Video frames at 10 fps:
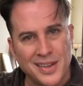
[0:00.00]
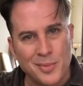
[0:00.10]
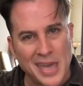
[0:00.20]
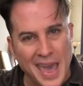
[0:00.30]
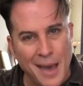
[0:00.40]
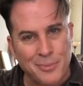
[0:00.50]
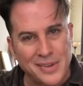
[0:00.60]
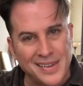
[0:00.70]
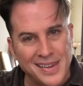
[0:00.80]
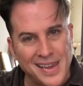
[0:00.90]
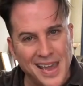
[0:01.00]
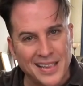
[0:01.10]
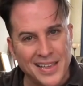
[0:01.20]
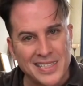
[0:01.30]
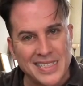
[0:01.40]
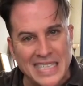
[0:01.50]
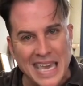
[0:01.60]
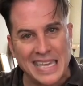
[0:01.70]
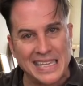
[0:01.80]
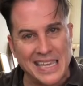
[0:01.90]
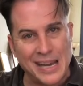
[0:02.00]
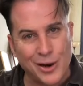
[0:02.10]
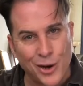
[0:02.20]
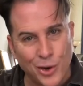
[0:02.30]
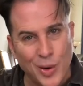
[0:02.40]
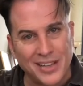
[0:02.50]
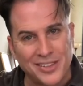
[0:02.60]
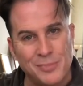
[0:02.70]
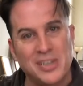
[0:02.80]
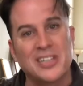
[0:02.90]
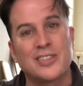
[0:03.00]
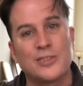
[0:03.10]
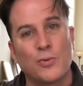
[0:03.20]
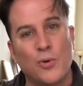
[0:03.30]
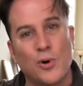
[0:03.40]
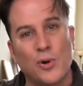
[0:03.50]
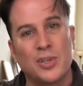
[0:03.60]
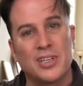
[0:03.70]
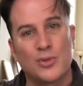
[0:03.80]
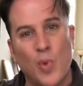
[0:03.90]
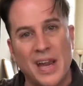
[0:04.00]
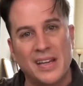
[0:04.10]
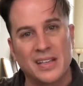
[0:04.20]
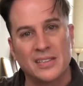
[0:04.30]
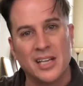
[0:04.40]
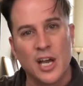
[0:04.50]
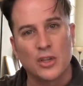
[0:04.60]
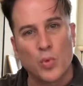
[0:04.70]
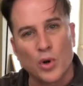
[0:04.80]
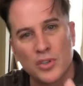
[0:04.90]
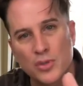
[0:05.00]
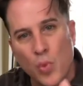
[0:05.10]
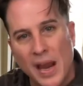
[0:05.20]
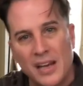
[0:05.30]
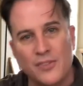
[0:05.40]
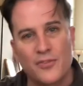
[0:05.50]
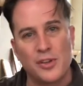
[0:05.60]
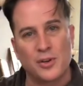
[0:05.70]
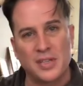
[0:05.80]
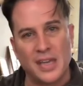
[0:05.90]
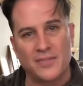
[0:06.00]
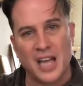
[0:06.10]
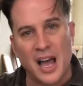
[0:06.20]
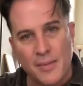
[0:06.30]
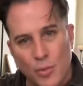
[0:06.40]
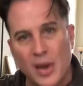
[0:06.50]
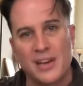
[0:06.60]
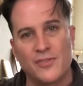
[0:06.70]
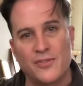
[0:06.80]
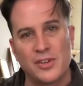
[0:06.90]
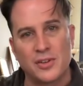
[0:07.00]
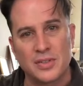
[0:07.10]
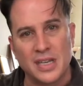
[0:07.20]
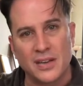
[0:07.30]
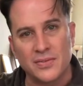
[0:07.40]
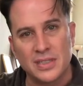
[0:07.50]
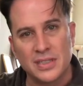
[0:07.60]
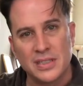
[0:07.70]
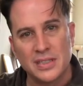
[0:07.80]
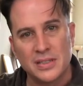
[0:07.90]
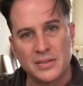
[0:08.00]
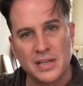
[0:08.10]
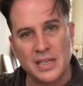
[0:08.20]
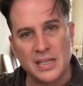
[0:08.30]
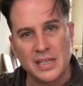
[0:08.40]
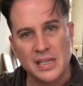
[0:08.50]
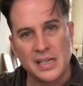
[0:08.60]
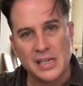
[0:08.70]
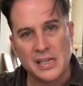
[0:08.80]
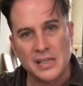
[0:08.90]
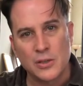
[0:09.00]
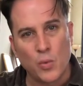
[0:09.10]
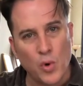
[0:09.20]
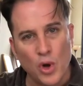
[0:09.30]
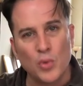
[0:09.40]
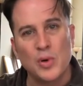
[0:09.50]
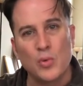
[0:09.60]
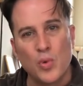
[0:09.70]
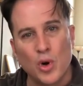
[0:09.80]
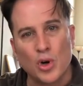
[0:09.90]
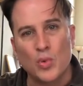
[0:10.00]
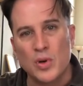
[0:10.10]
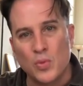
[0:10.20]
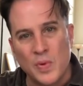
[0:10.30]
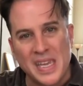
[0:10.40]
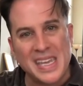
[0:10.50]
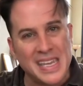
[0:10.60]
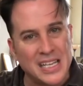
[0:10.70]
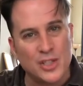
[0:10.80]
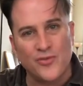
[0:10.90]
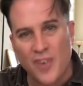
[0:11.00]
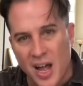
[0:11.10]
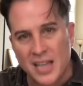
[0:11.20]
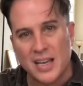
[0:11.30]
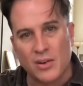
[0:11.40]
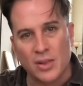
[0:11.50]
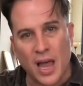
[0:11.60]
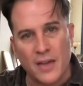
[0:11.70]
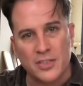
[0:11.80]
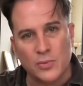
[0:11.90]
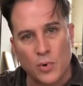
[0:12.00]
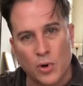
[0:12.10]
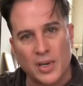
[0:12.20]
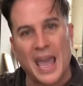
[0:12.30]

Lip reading: and be happy, and let's get you there quickly because the world is waiting. The world is waiting for your gift. I'm waiting for your gift, right? The world will work when we each find our life's work